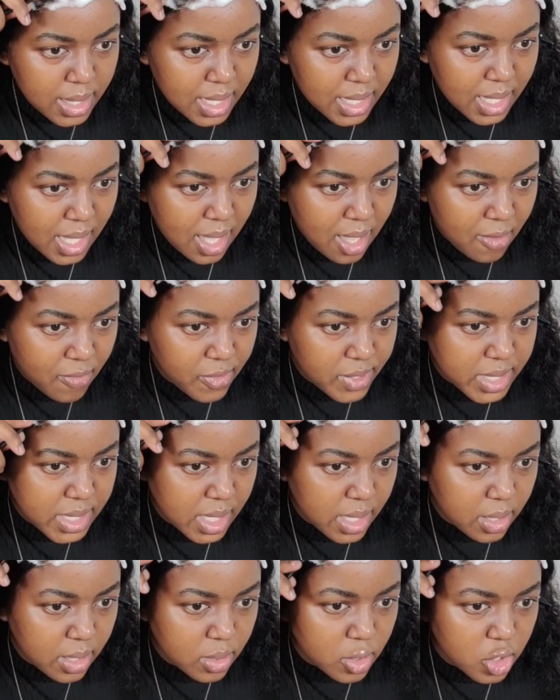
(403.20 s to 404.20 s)
that every
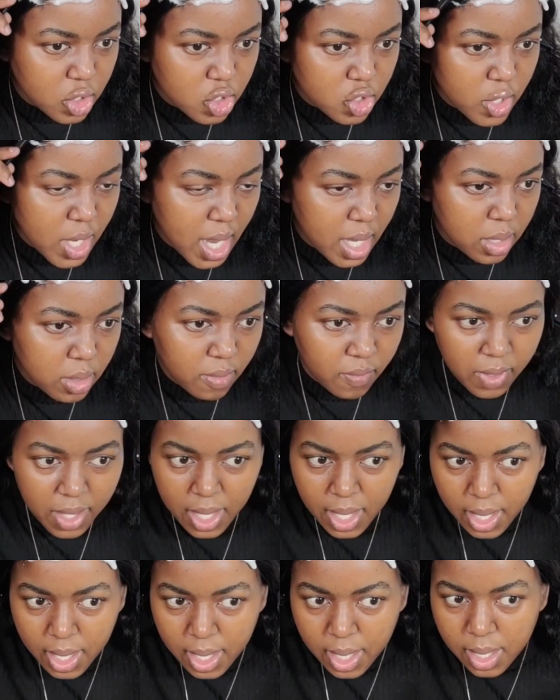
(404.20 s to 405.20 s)
single strand of
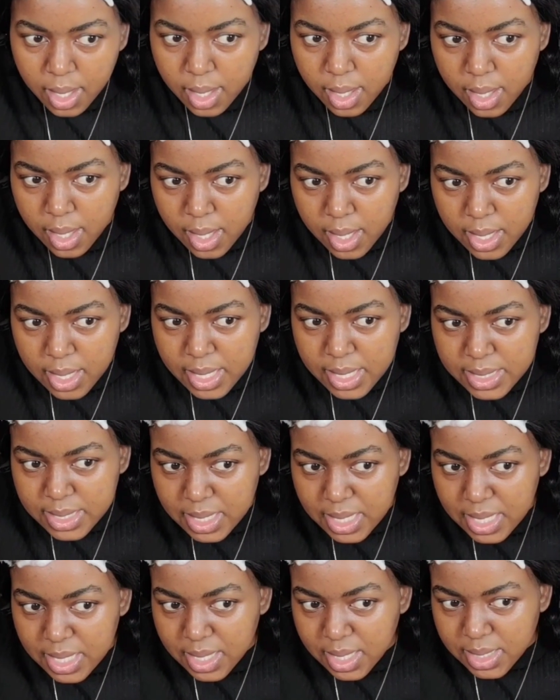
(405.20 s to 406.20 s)
hair is
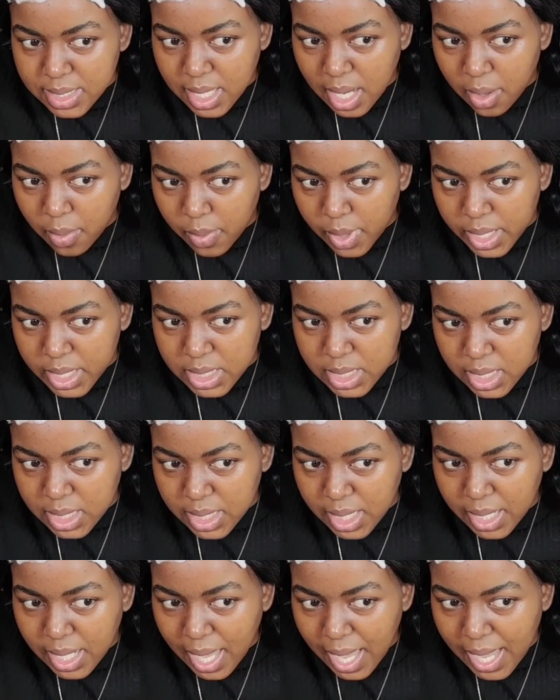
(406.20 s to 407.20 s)
in the direction
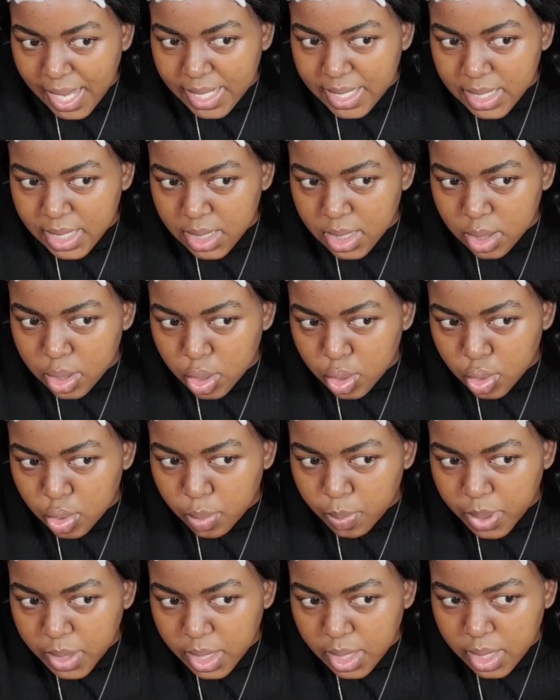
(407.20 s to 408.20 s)
that I need it to
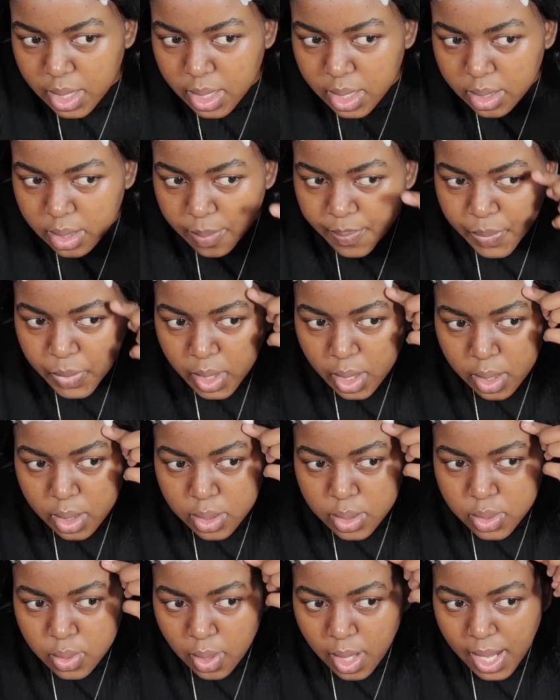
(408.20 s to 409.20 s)
be in.
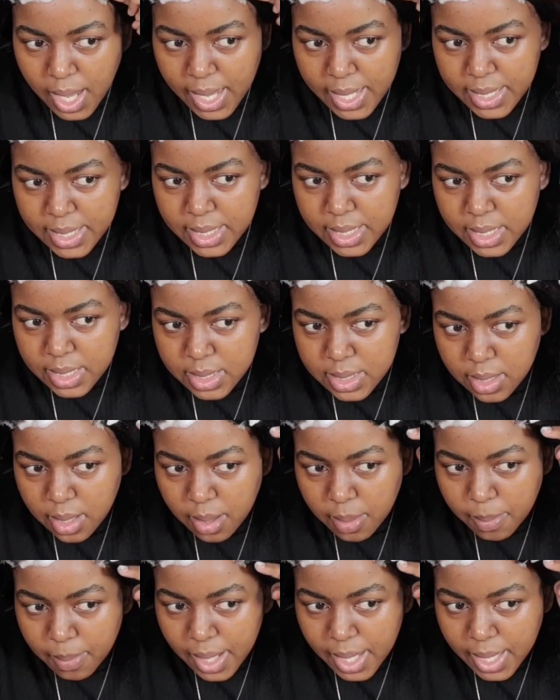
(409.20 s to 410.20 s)
So I need
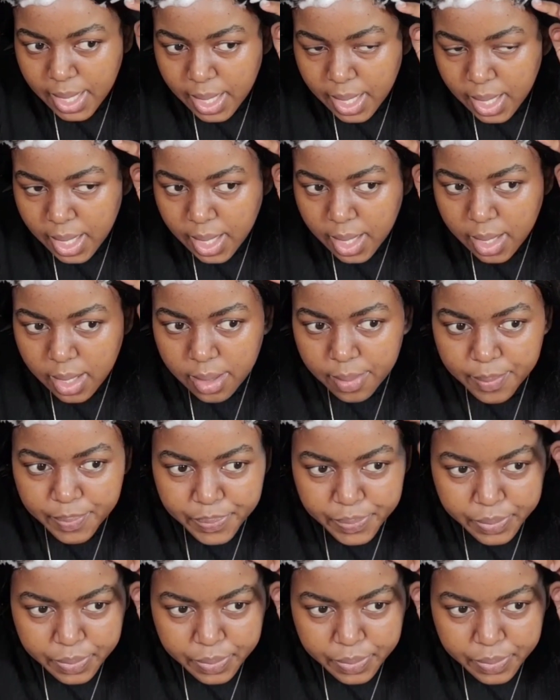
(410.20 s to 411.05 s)
my hair